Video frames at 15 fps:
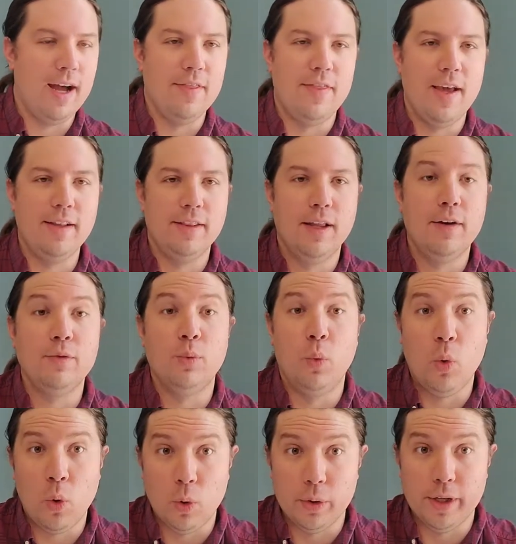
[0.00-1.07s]
They loved
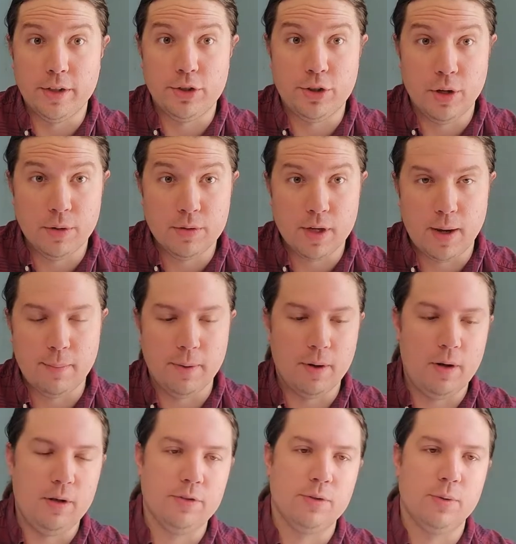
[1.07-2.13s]
wool. It shows up in
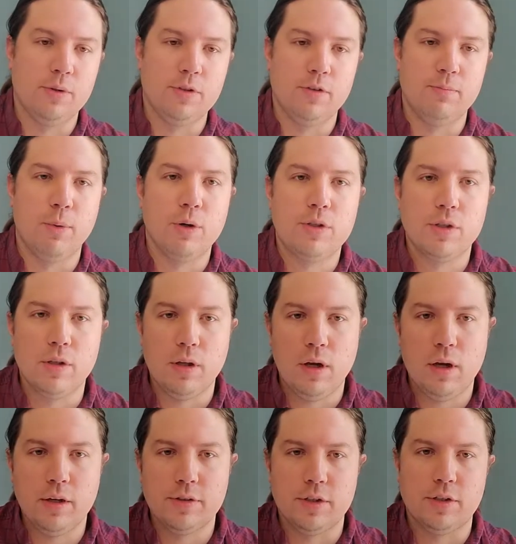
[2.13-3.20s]
all sorts of merchant logs.